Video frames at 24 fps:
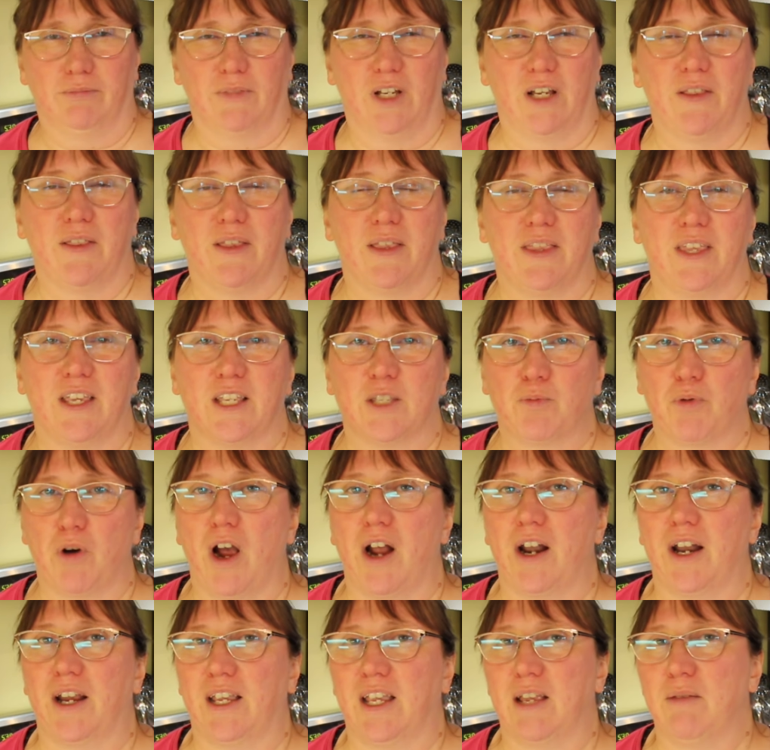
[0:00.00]
This
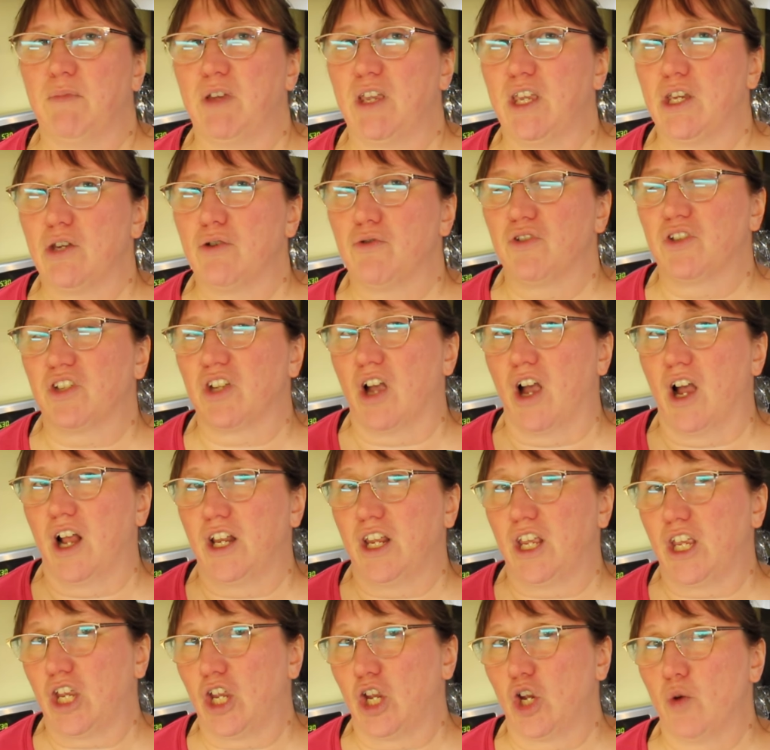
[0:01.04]
product can be used
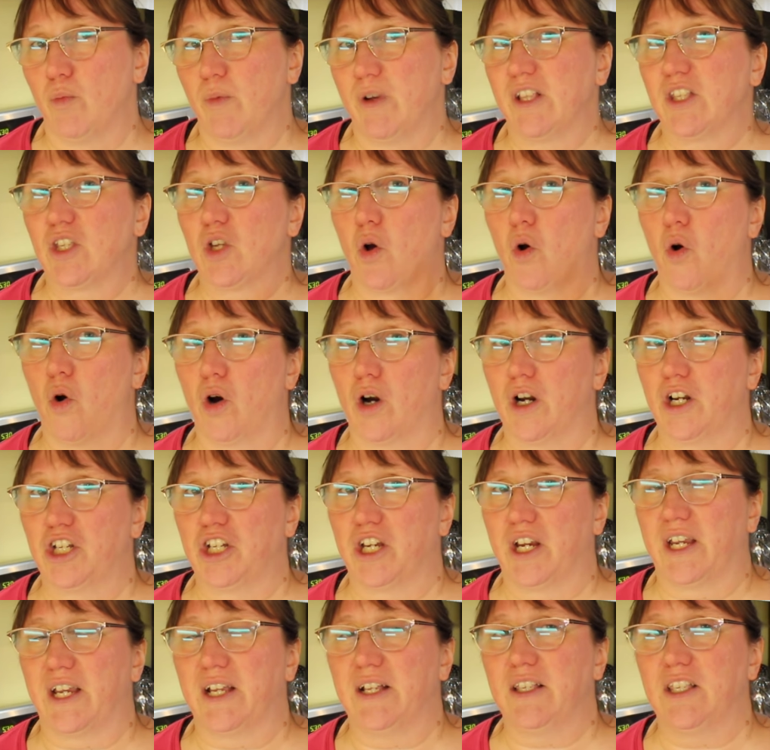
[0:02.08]
on humans or
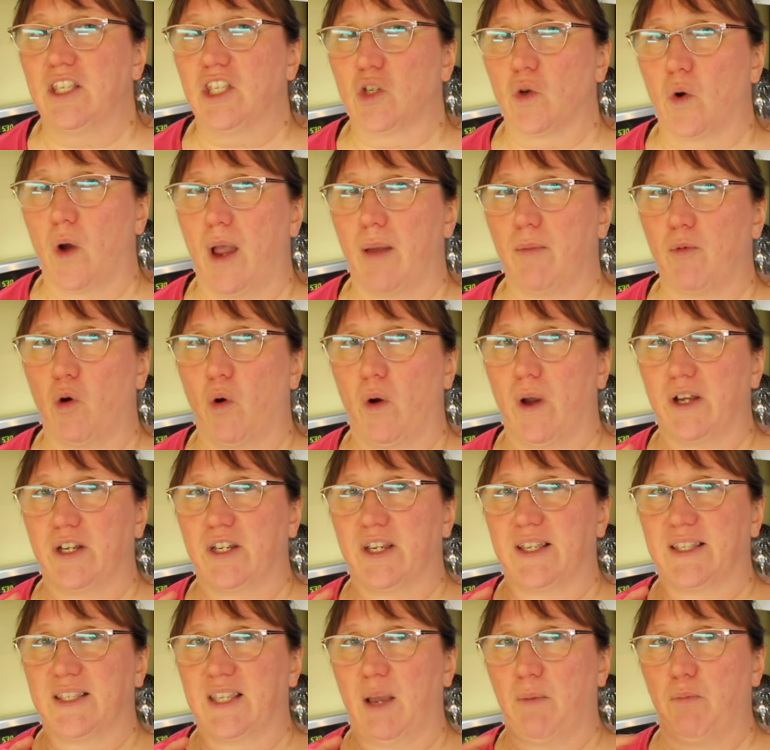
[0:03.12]
chickens, so I'm going
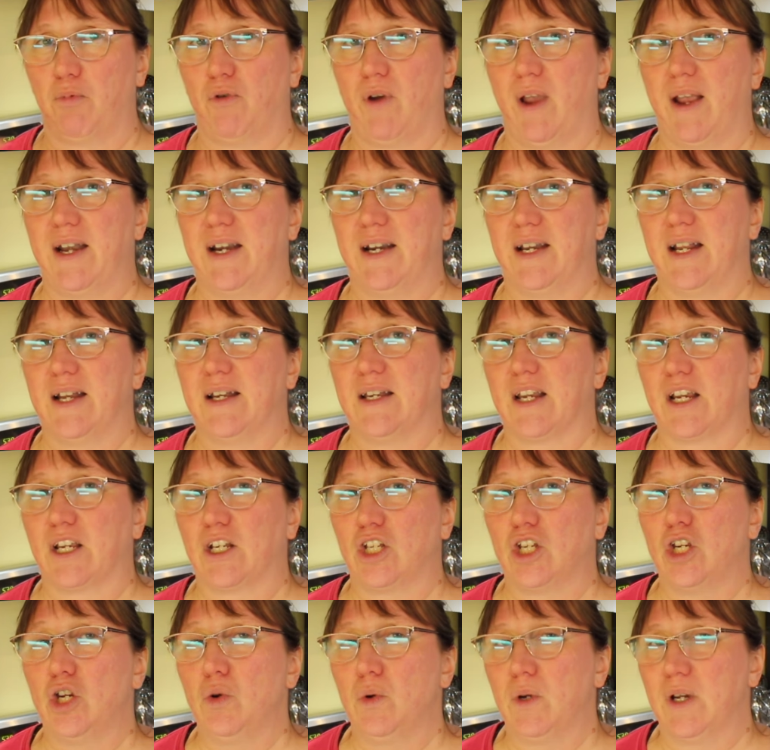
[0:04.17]
to separate it into
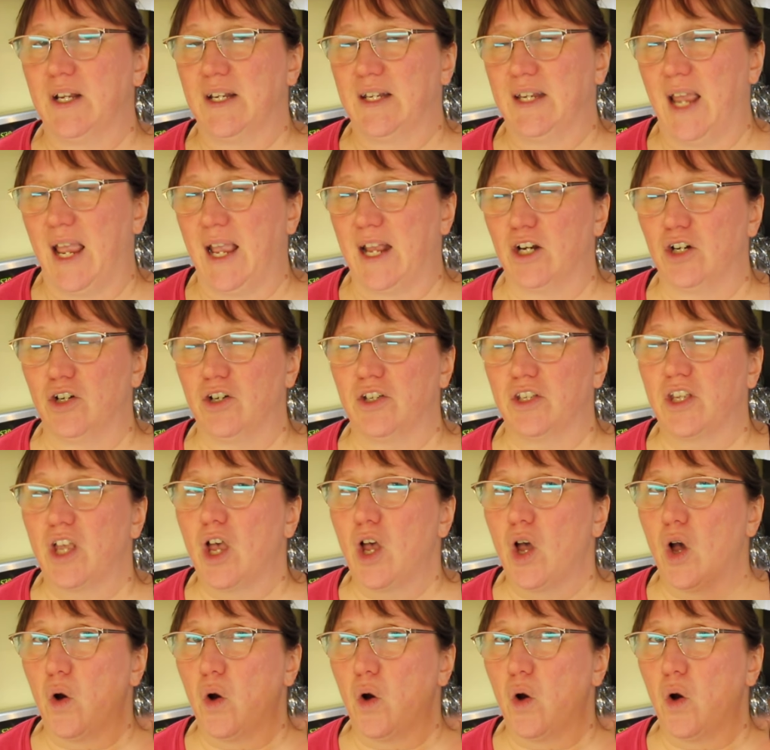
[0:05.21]
2 containers.